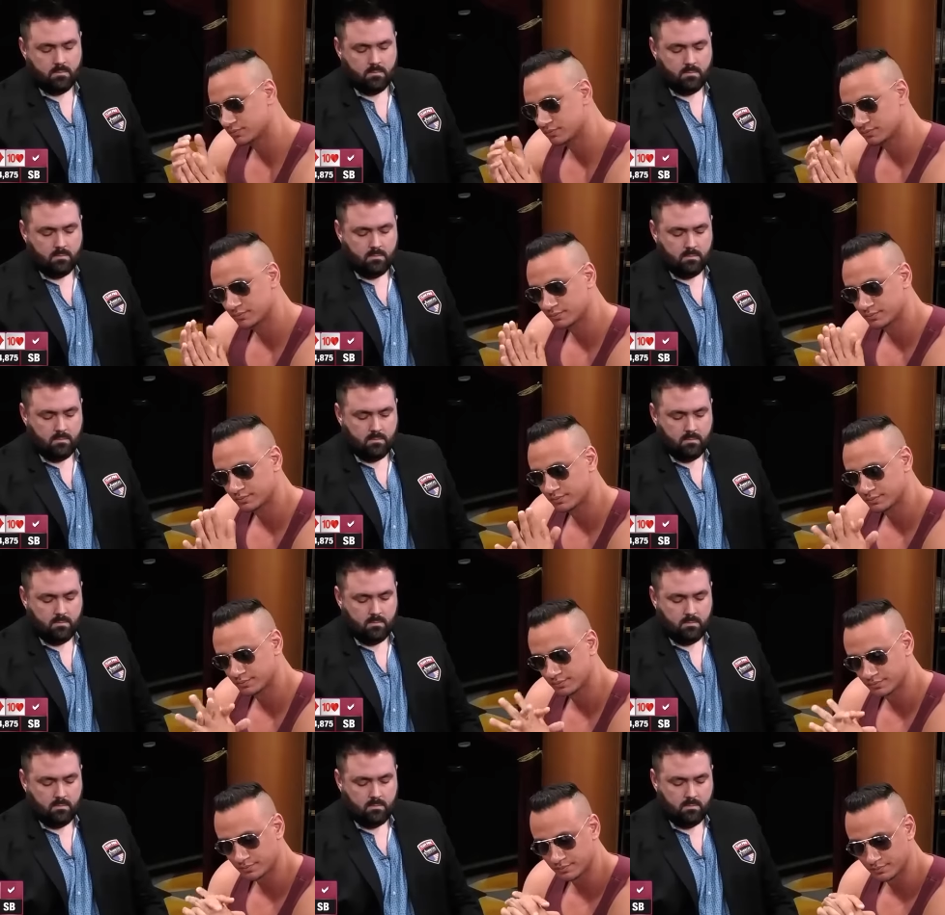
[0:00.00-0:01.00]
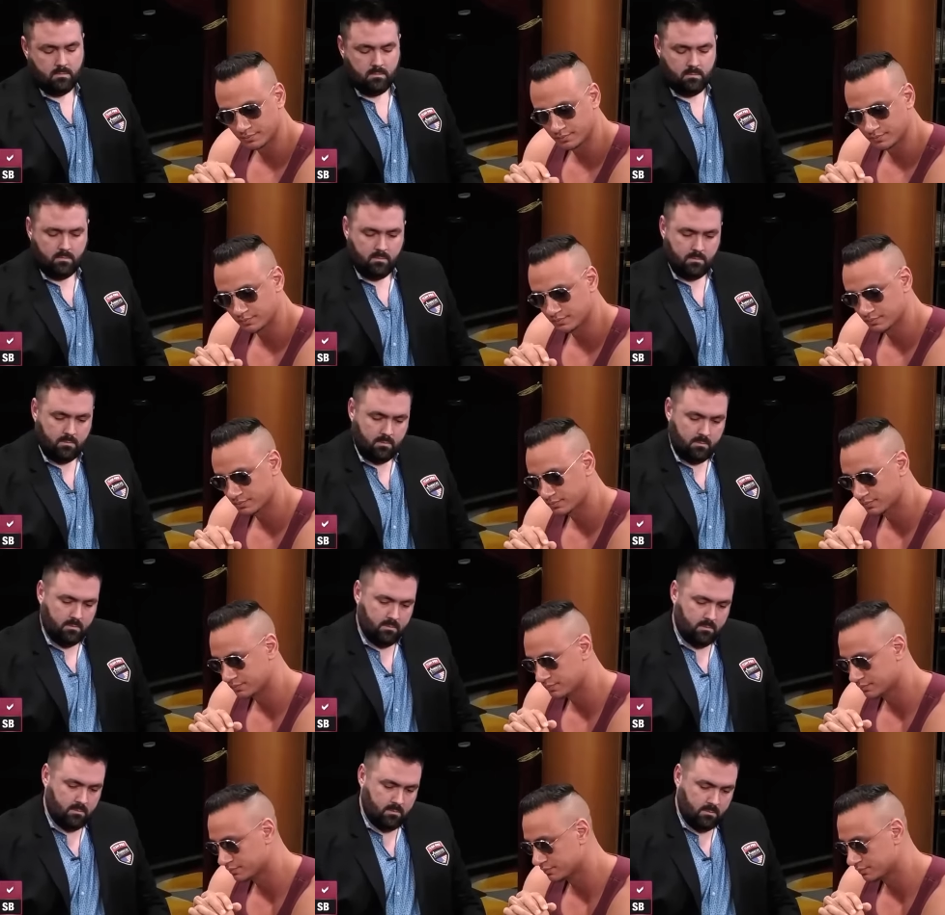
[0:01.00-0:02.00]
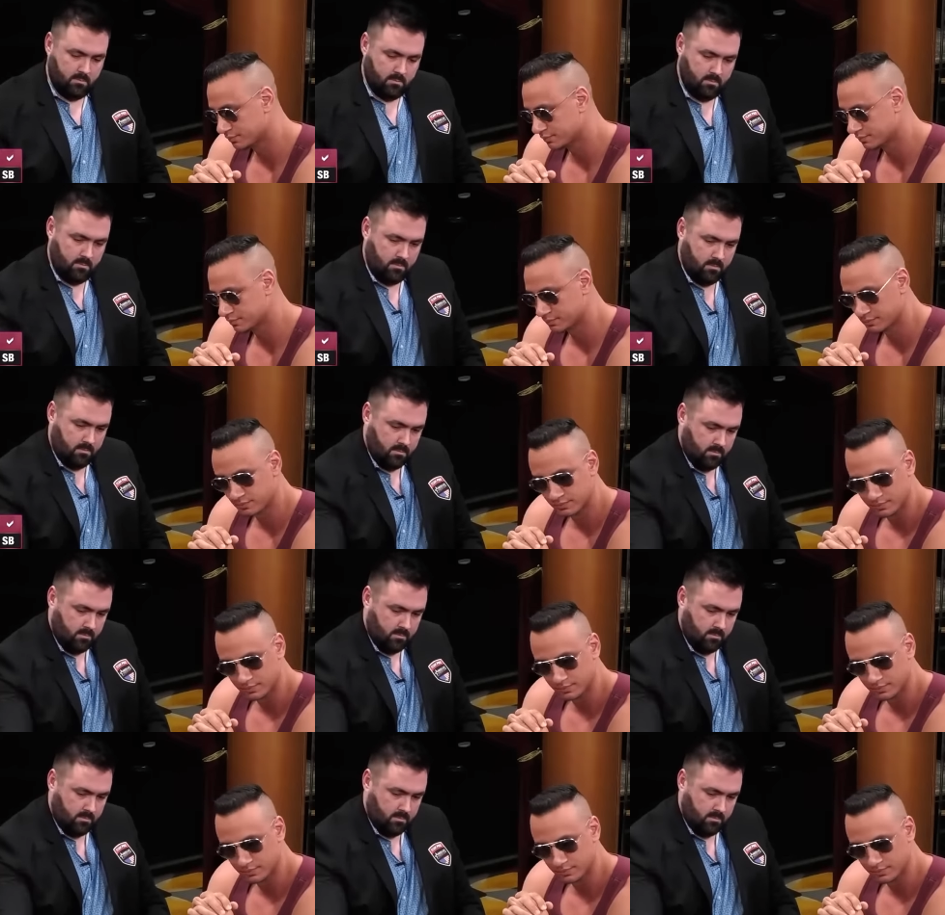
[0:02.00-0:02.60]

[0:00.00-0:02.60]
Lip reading: Nothing is said.